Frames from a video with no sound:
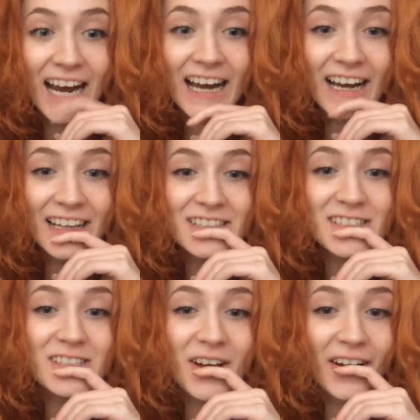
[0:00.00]

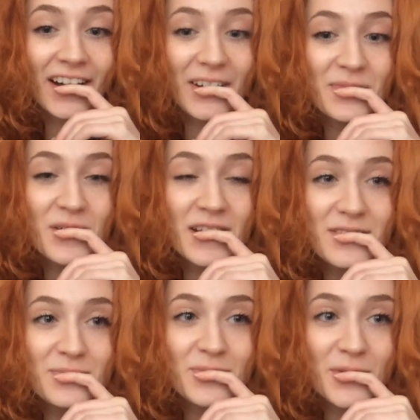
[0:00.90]
Sorry, my
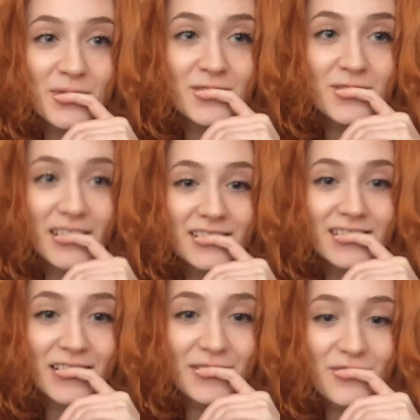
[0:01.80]
computer's just like
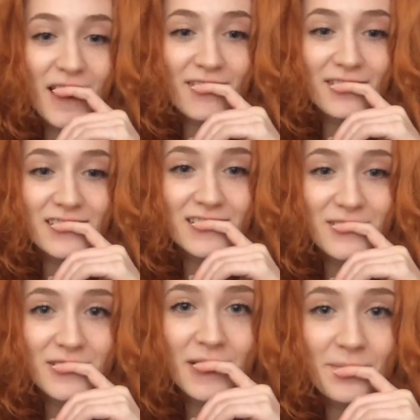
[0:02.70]
taking forever to
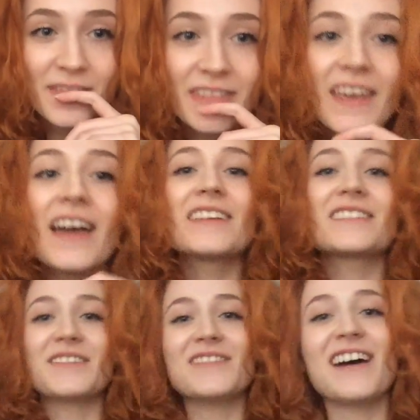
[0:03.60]
load up. Yes,
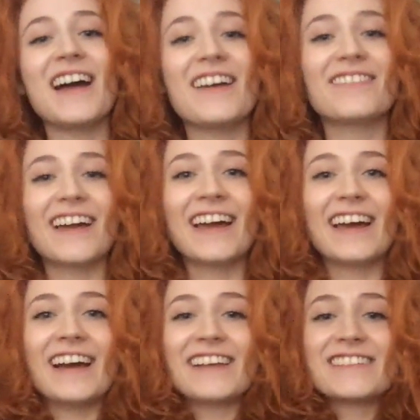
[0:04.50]
I'm live. Hey
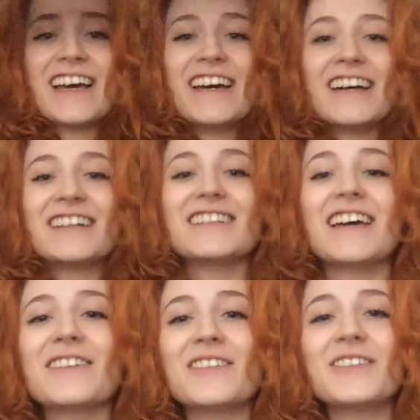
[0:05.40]
guys, to
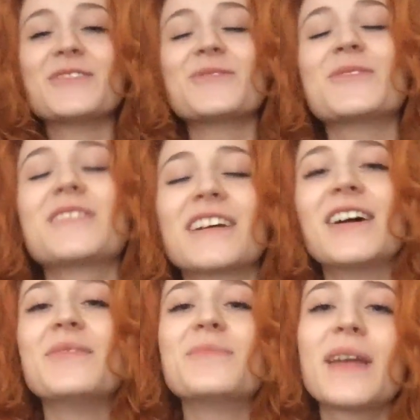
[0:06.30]
anyone who's watching
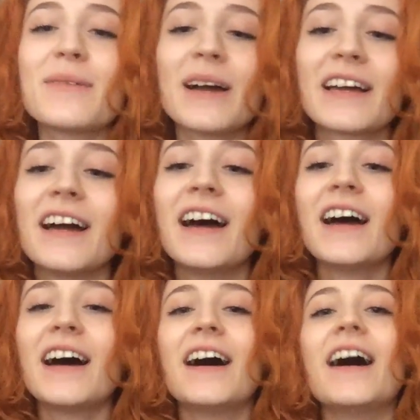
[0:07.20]
on playback,
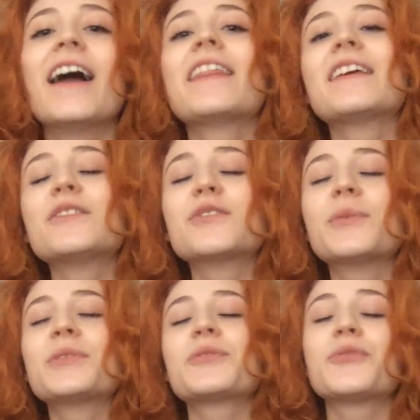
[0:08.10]
thank you so
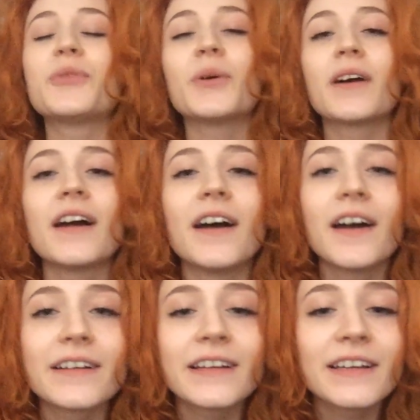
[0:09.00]
much for
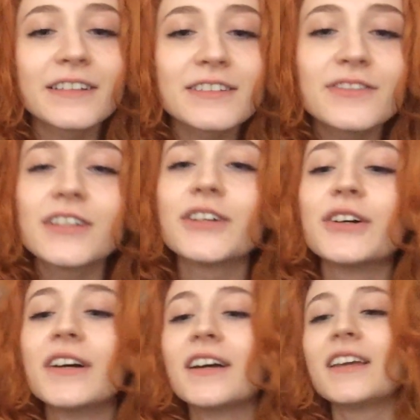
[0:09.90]
clicking this video,
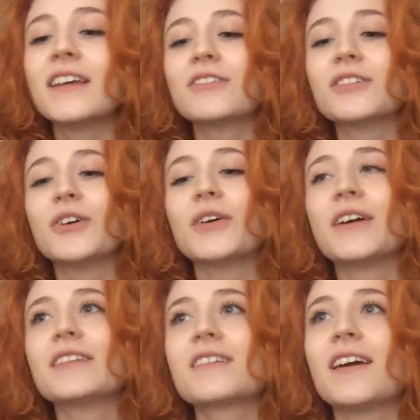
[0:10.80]
even though
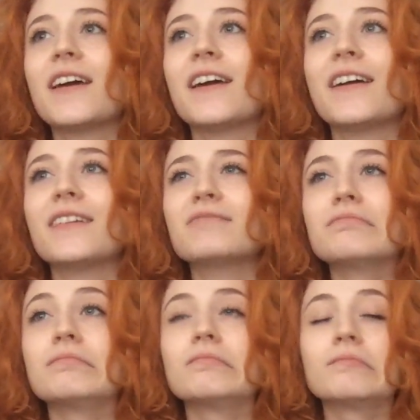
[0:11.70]
it's a
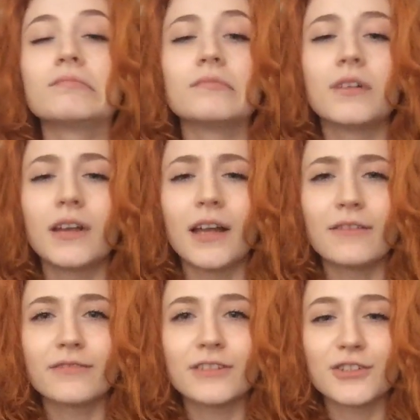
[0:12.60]
live
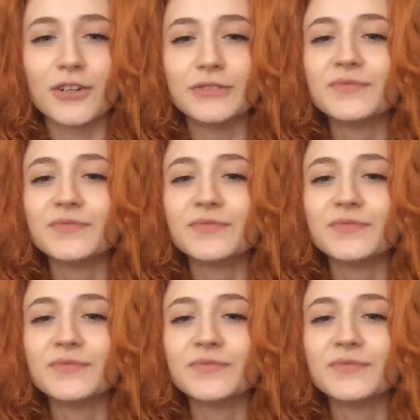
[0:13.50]
video.